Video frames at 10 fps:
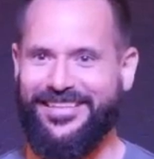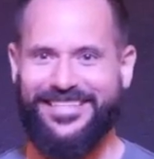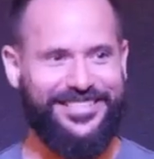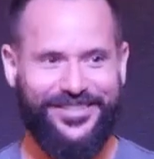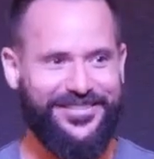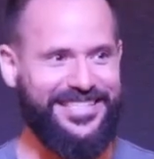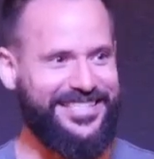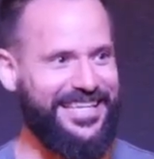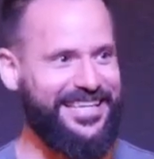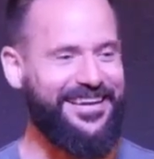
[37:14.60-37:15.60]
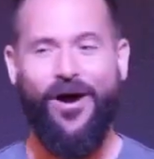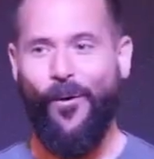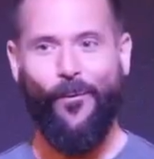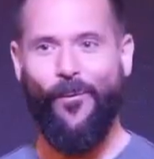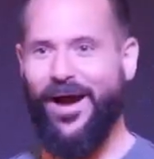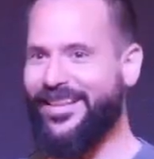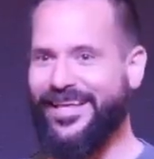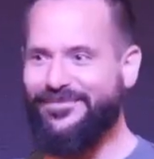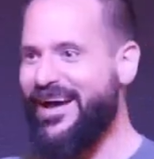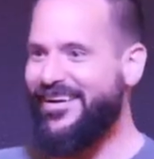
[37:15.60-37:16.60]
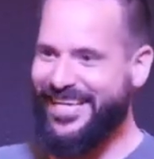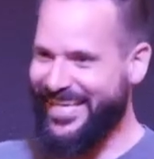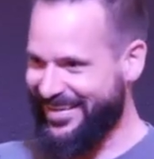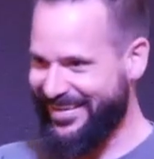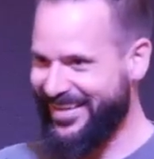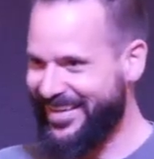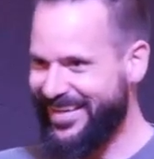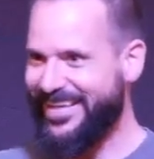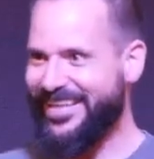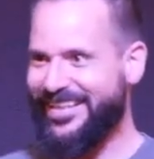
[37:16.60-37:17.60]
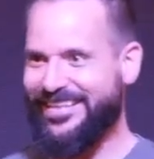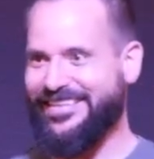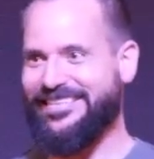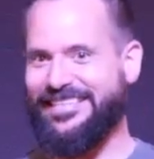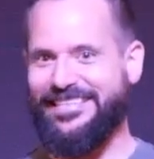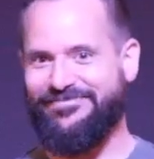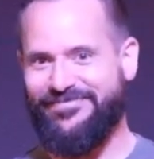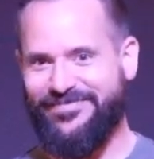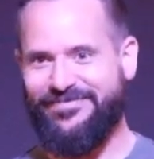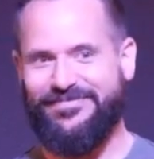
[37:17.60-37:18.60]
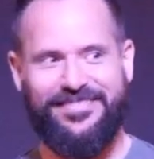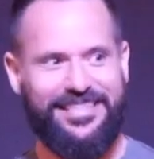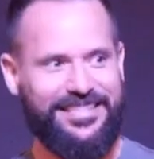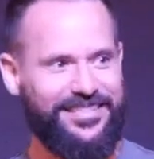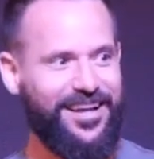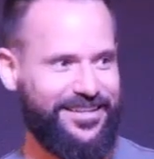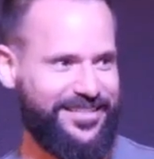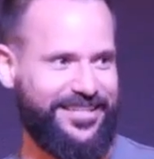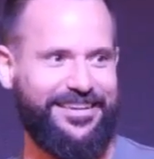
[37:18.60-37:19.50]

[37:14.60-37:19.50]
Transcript: Let's do this thing. Why let him out again? He, he sucks.